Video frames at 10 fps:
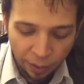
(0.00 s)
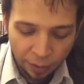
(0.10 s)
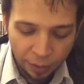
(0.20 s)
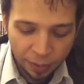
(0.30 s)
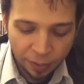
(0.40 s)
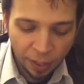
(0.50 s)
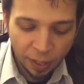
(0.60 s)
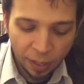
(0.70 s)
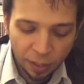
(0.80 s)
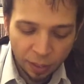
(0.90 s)
This
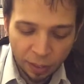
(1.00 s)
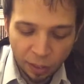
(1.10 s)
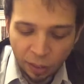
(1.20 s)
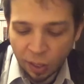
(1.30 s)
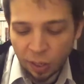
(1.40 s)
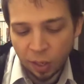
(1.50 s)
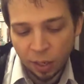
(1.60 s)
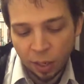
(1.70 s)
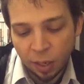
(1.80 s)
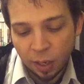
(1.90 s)
is
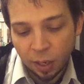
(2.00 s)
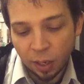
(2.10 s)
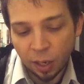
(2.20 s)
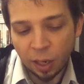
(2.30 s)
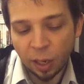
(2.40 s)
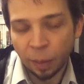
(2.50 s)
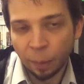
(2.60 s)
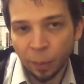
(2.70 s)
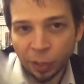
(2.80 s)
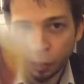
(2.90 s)

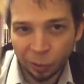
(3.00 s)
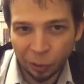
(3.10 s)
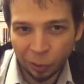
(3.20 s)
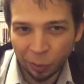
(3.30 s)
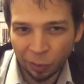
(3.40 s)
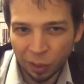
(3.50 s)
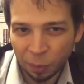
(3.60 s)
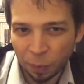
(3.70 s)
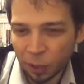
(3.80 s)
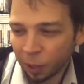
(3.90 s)
JoJo's
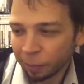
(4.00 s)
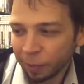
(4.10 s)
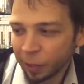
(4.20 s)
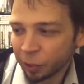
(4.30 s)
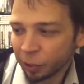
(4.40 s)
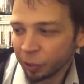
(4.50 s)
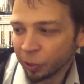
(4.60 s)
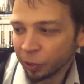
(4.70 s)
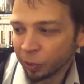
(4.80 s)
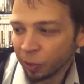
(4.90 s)
Bizarre
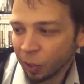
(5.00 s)
Adventure